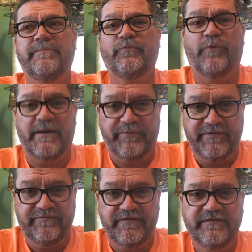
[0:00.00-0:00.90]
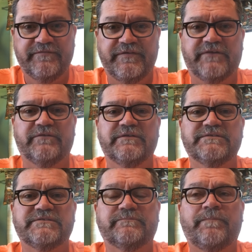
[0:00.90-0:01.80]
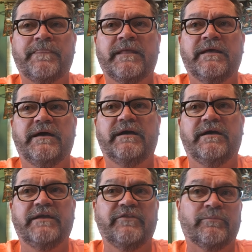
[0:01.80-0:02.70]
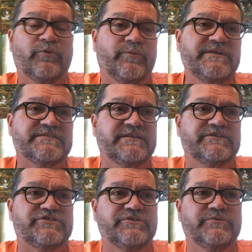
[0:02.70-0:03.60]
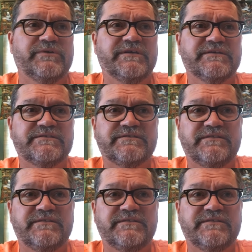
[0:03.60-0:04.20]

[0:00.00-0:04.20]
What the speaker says: cooperative federalism. Another more recent issue is